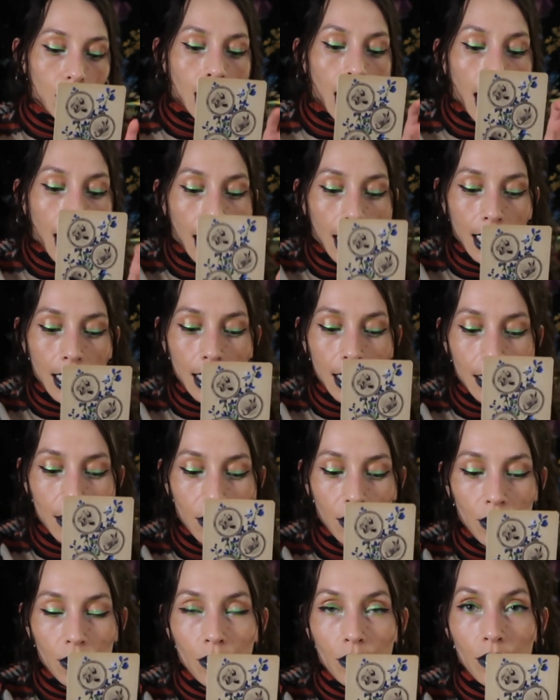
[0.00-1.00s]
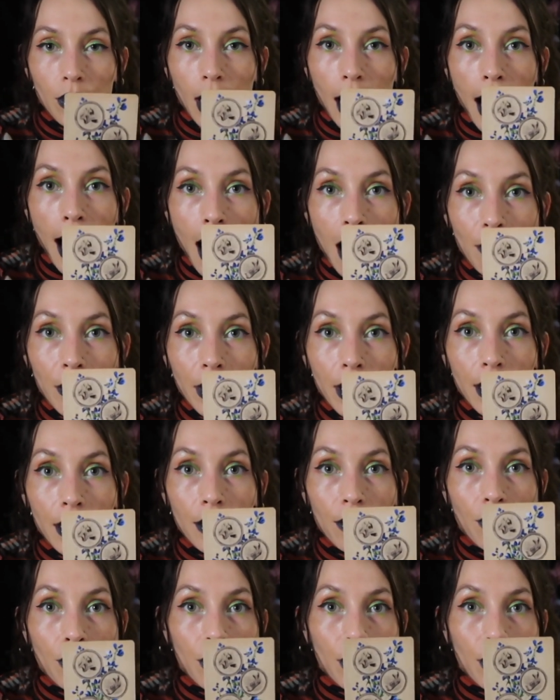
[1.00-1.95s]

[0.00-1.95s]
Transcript: tied to a habit